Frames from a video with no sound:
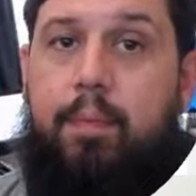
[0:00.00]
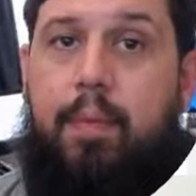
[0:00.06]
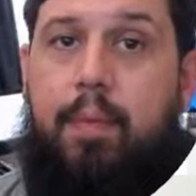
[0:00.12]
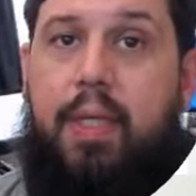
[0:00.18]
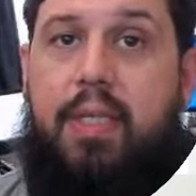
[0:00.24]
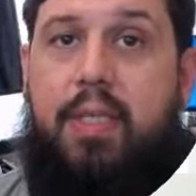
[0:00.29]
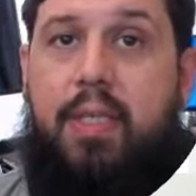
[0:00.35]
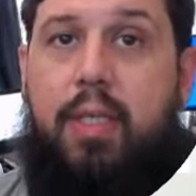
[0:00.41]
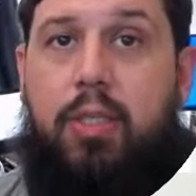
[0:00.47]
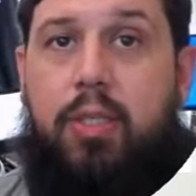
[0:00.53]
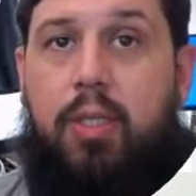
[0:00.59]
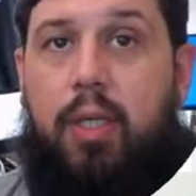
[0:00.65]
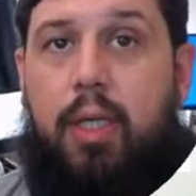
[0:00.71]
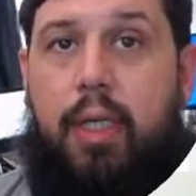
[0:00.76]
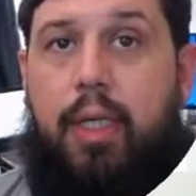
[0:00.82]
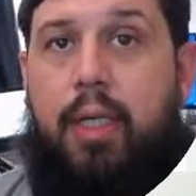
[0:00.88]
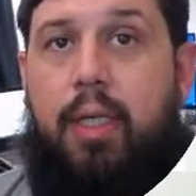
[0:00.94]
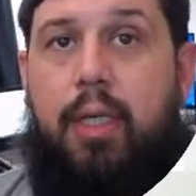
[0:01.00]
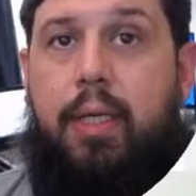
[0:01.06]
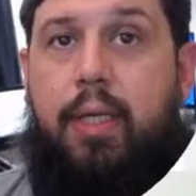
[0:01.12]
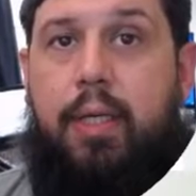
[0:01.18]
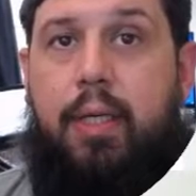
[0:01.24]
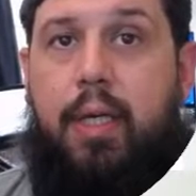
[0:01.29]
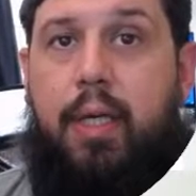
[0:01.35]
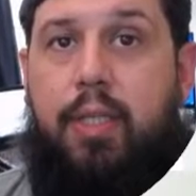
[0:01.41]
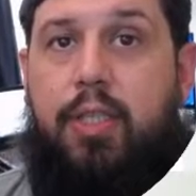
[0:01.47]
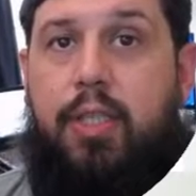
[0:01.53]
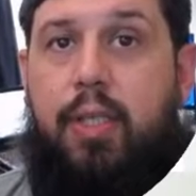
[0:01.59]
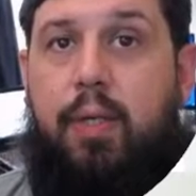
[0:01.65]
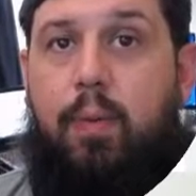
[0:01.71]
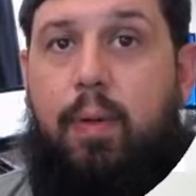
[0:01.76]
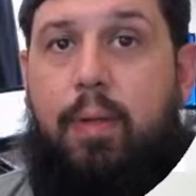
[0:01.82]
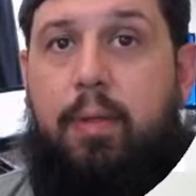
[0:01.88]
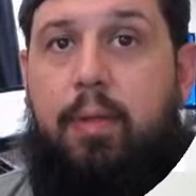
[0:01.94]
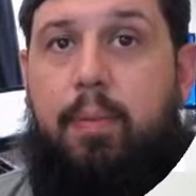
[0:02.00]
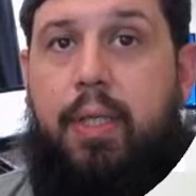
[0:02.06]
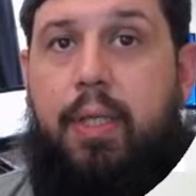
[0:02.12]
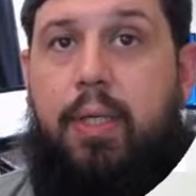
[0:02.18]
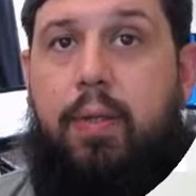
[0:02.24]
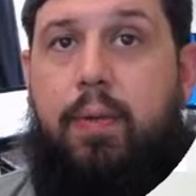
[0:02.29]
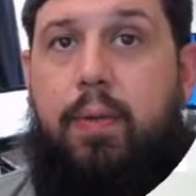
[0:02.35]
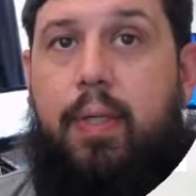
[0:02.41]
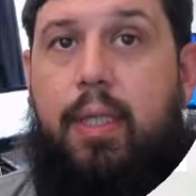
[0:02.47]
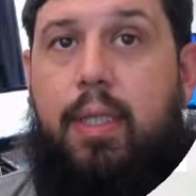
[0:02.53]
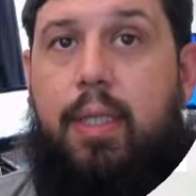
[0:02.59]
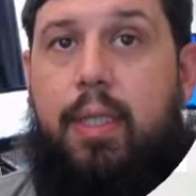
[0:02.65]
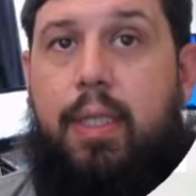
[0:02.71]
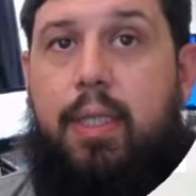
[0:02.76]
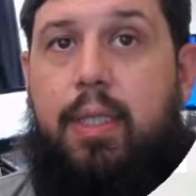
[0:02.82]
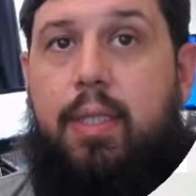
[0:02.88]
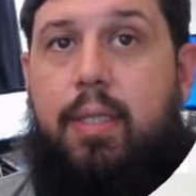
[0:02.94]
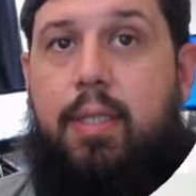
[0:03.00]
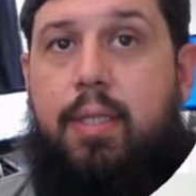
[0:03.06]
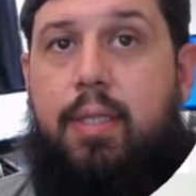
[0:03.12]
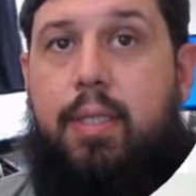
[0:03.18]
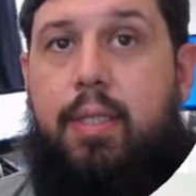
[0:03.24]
But essentially, in a nutshell, what I'm going to be doing is